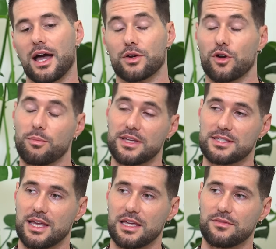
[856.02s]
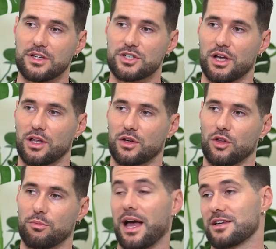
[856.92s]
I grew up as a
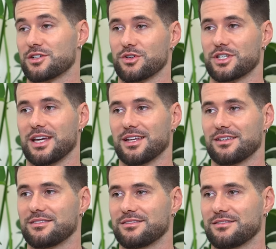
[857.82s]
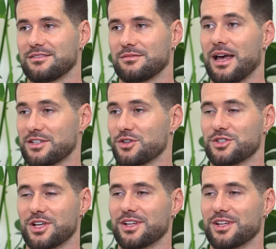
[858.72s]
evangelical pastor's kid, pastor's